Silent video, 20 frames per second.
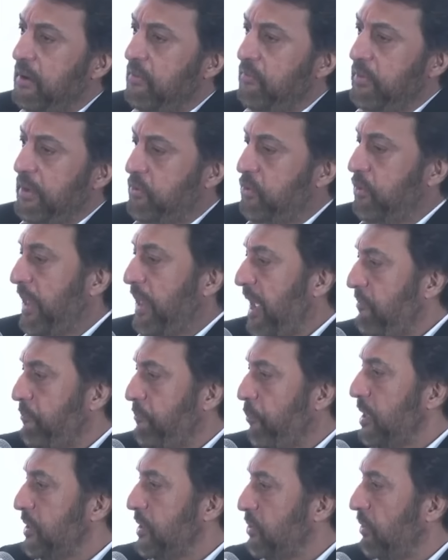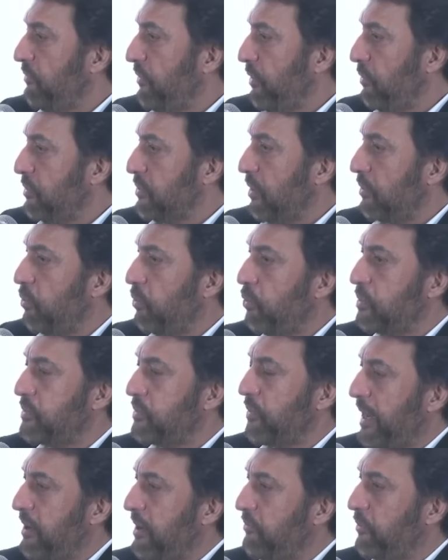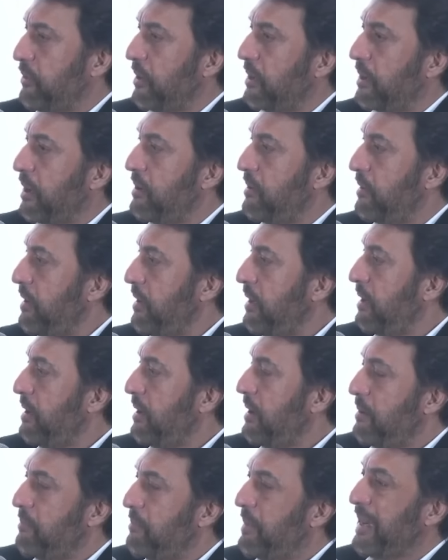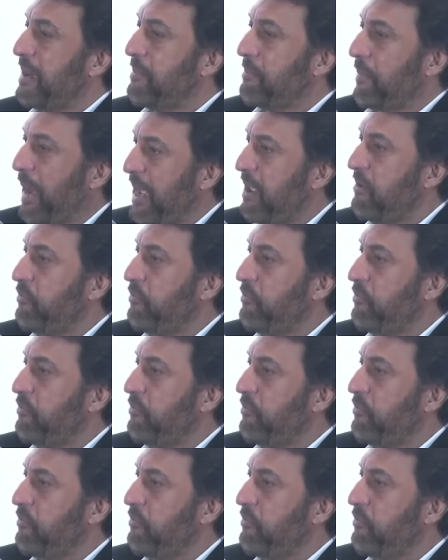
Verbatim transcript: We should have points of views on who's right for the country. But in my